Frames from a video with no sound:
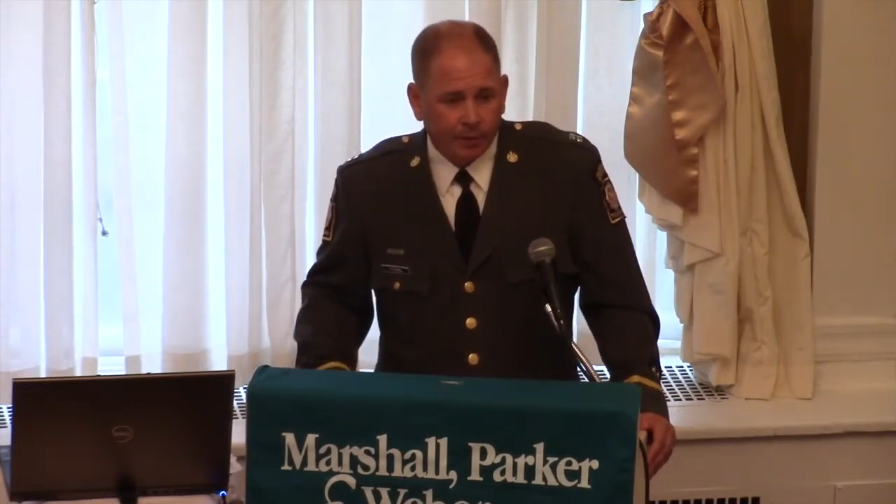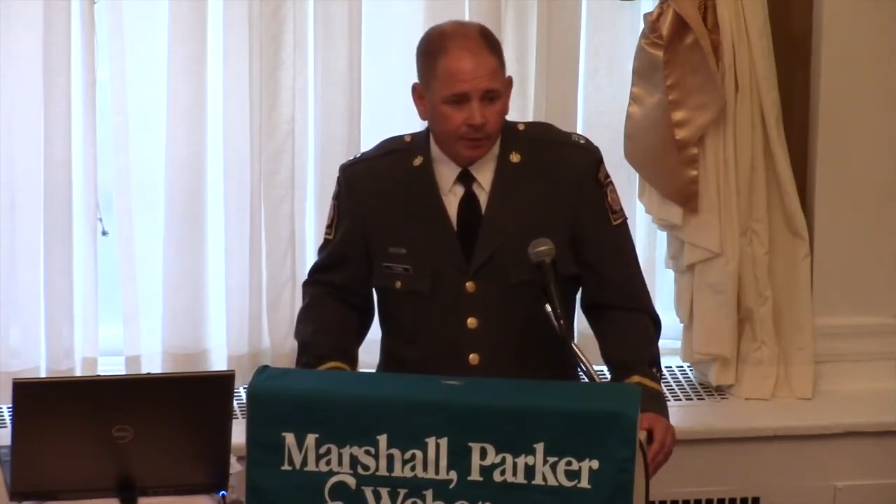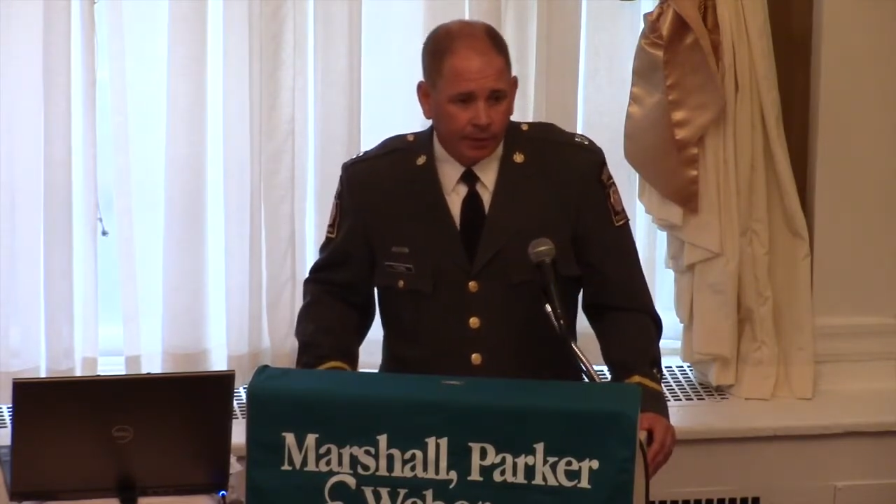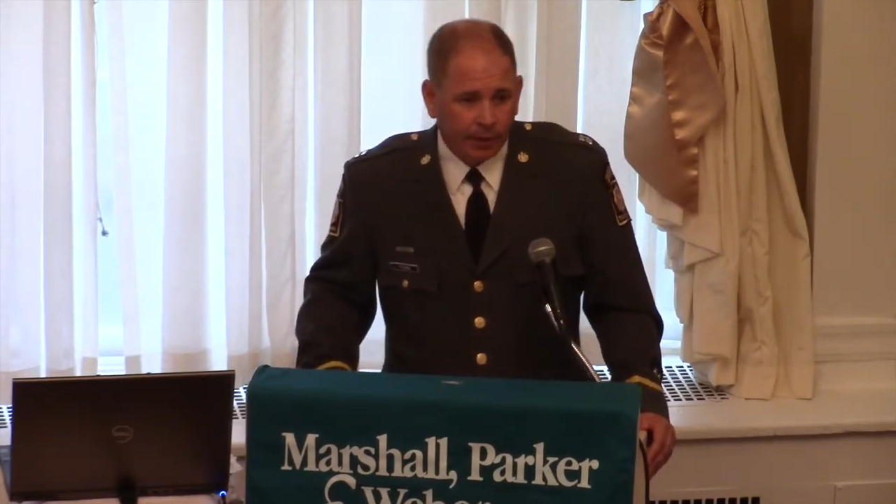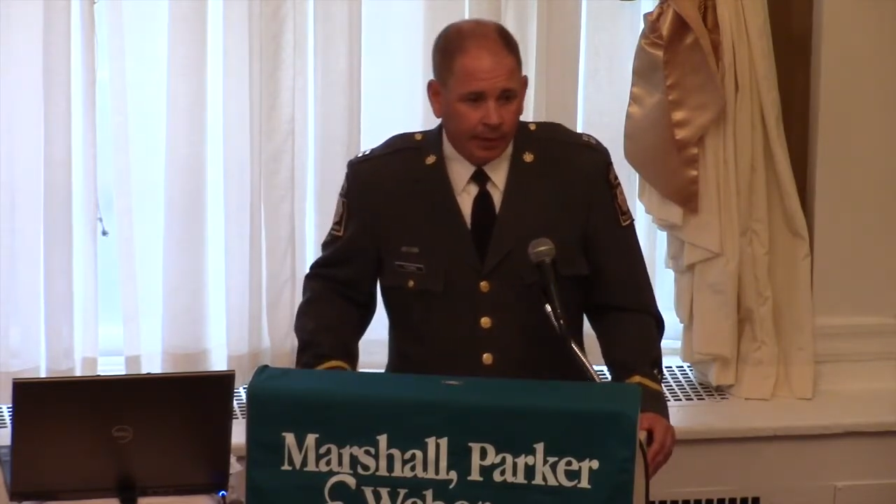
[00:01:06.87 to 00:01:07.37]
or
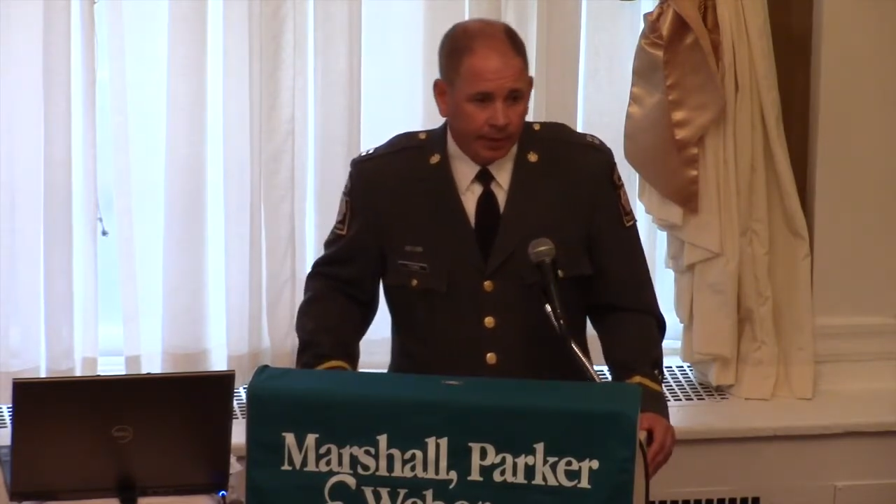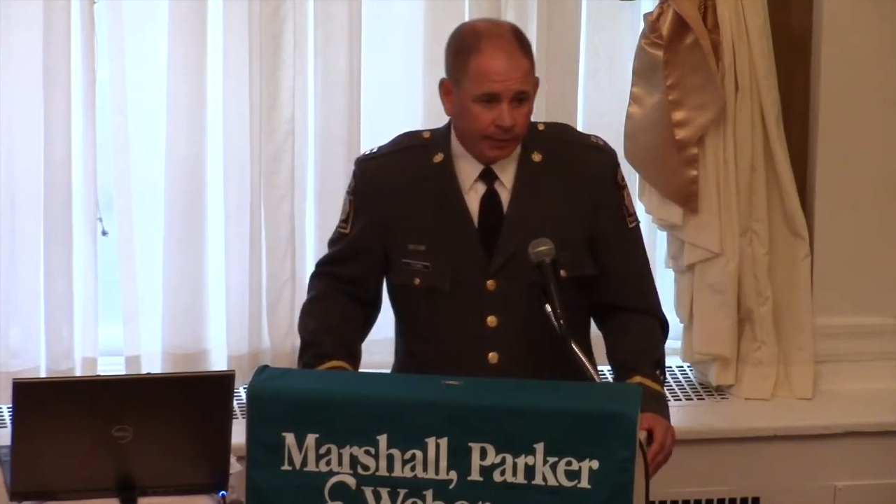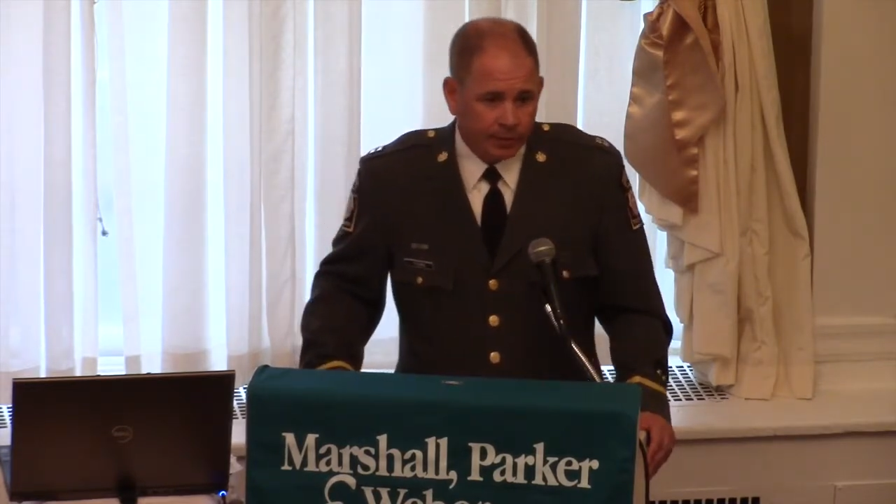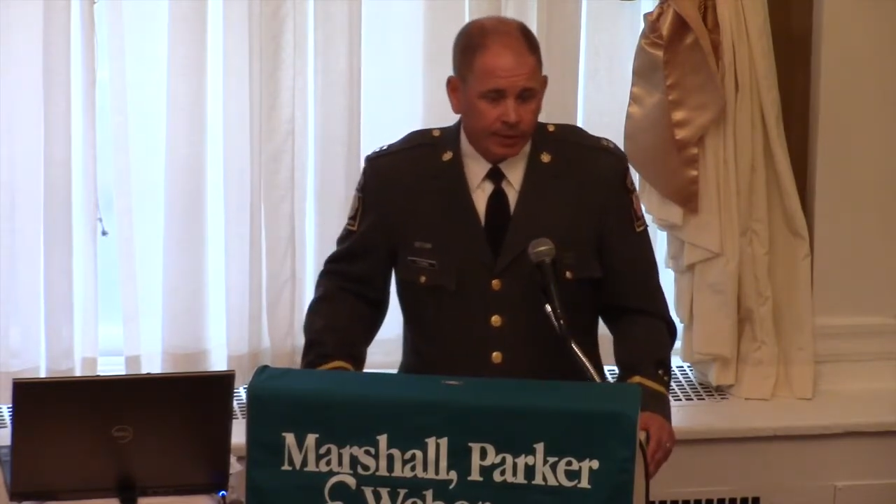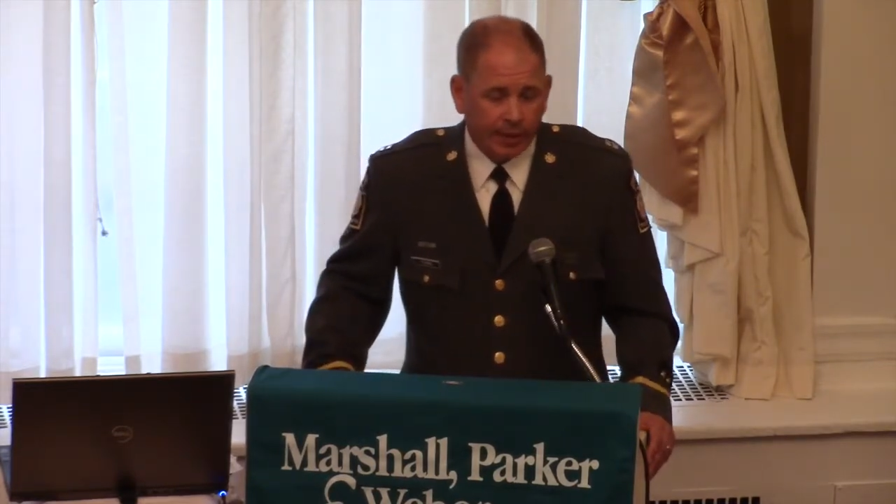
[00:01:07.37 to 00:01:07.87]
any
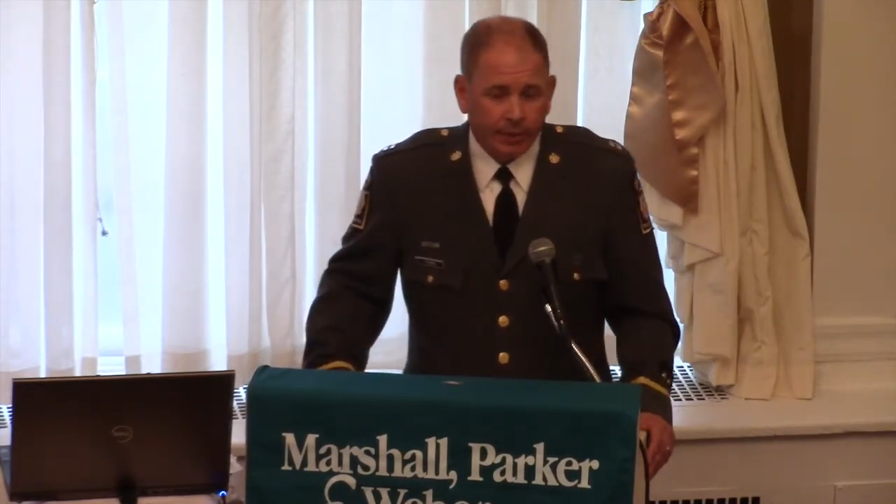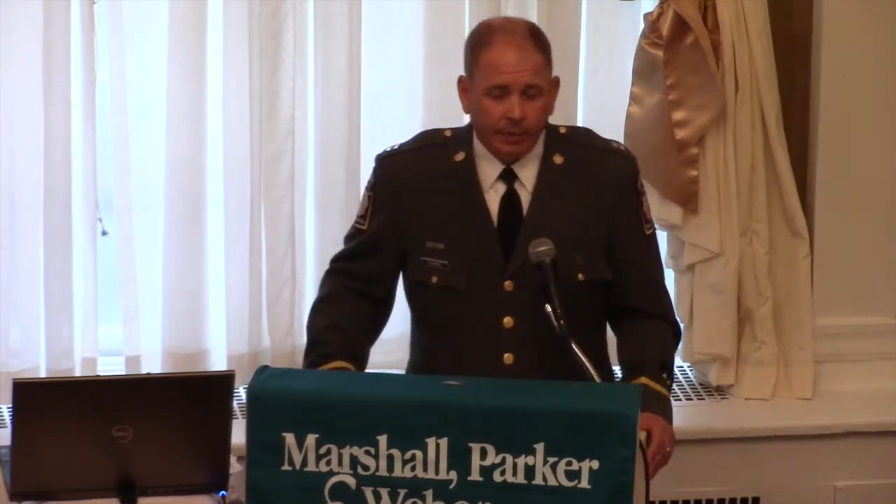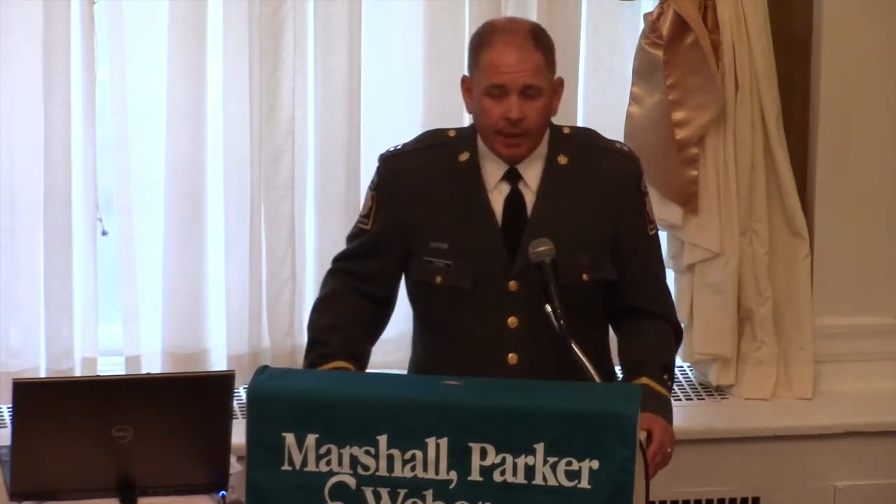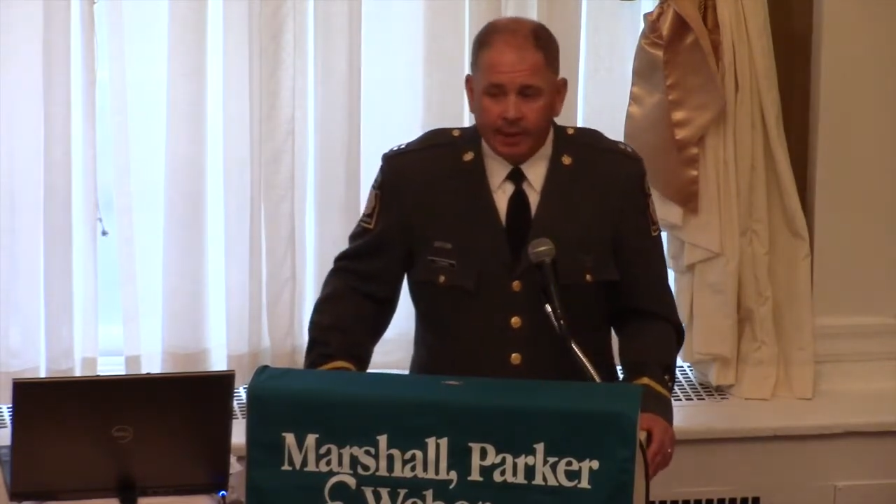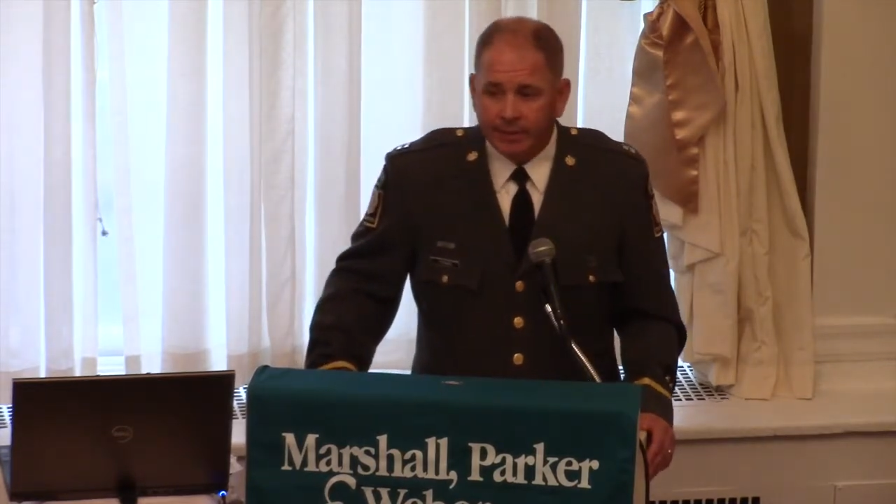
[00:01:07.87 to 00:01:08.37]
other state in the
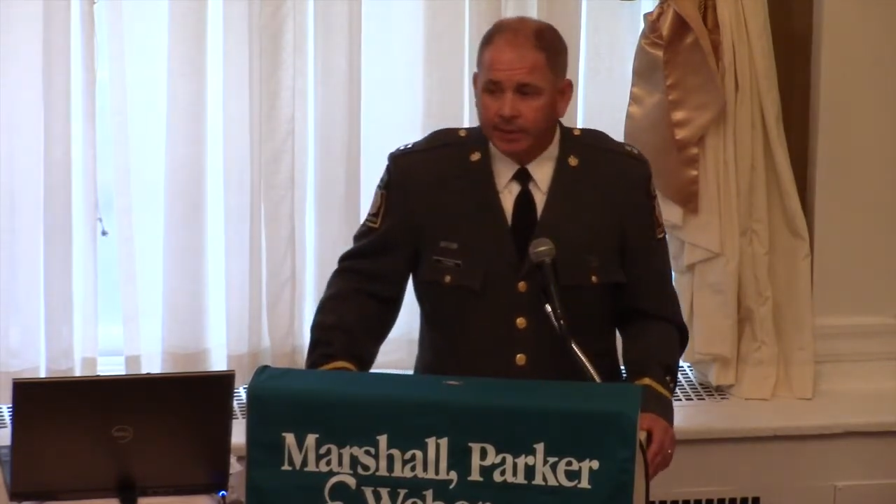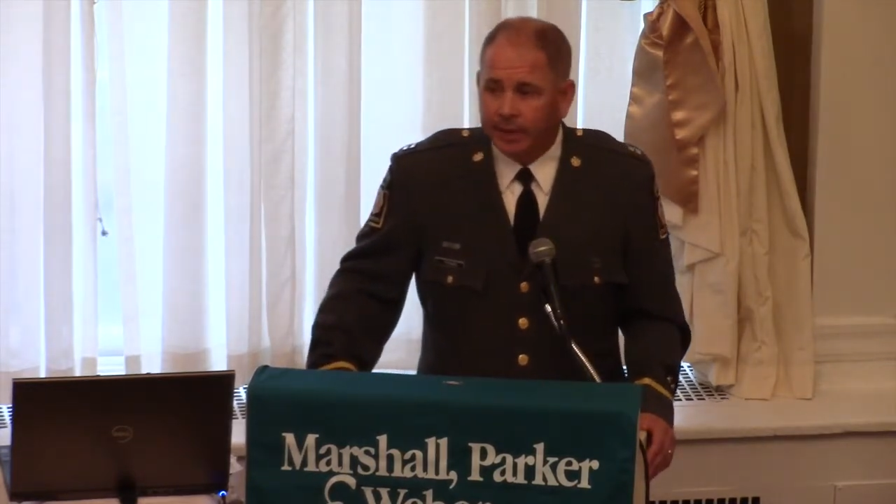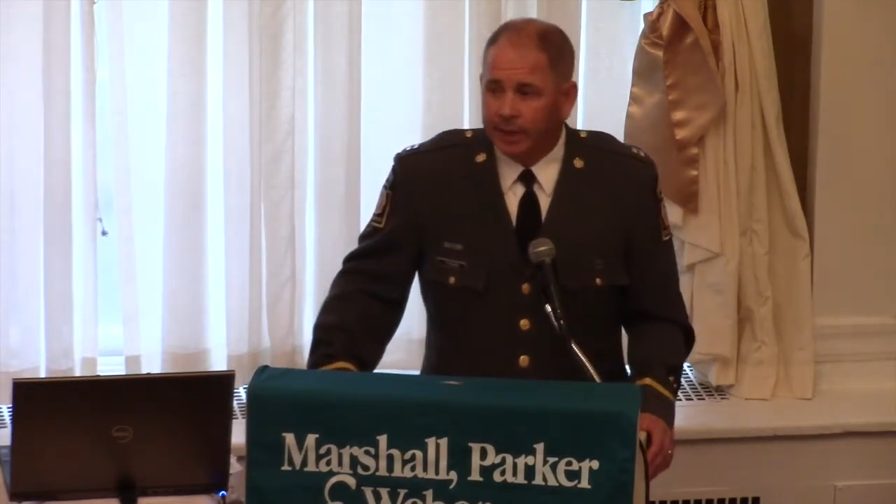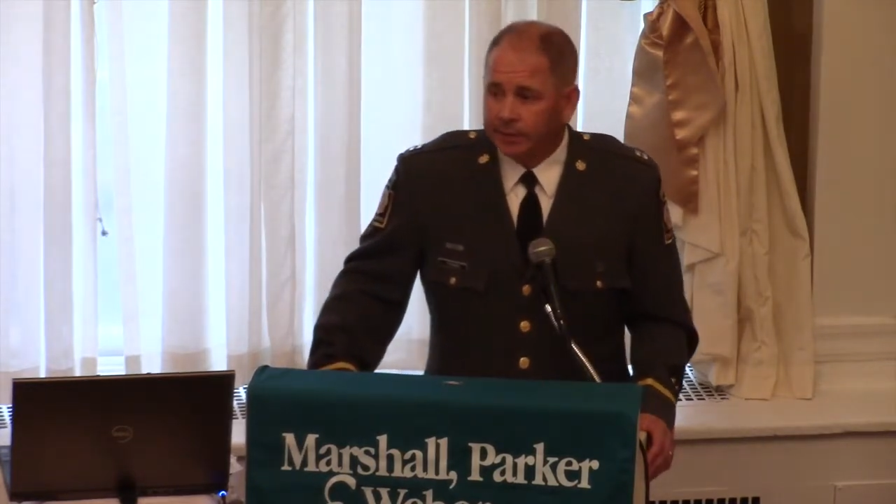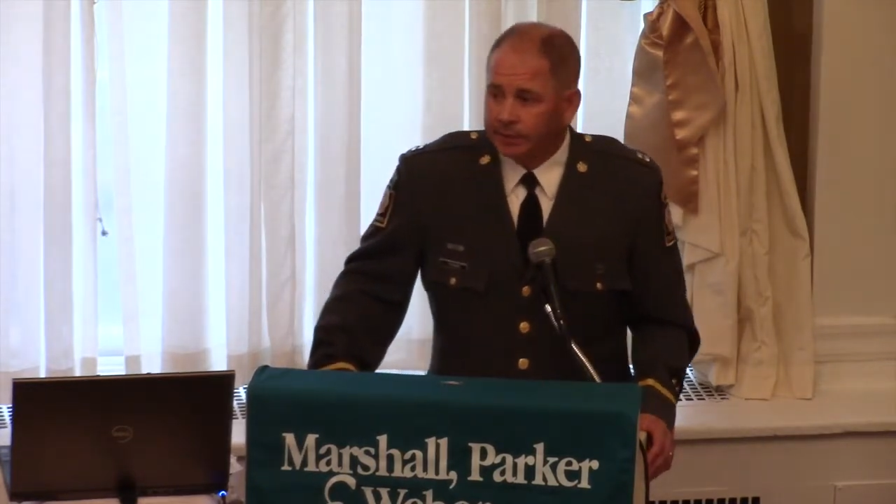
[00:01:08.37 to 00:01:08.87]
United
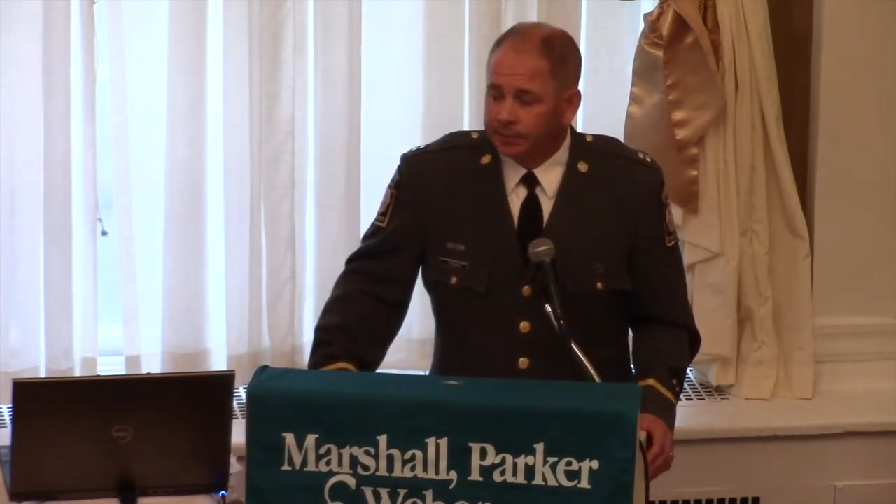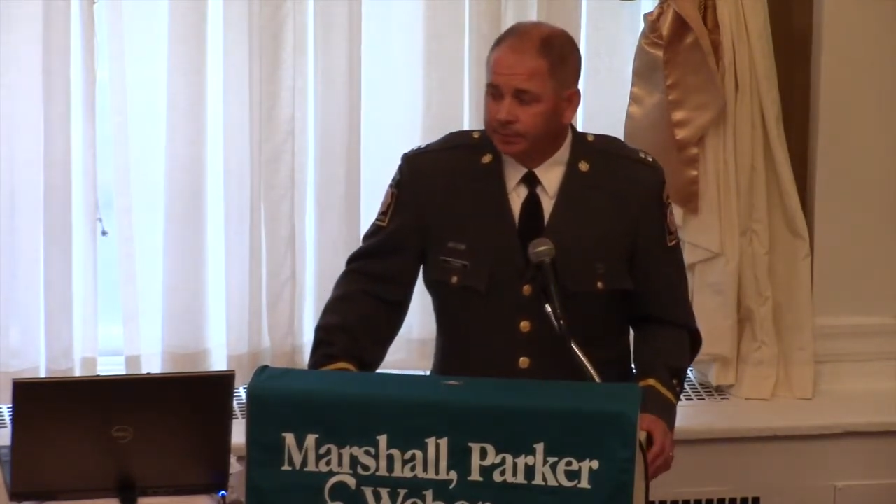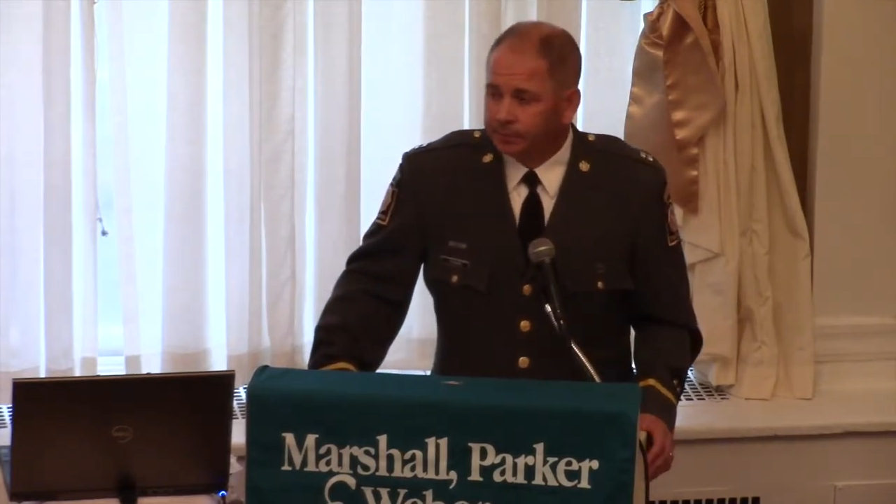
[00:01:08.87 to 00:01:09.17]
States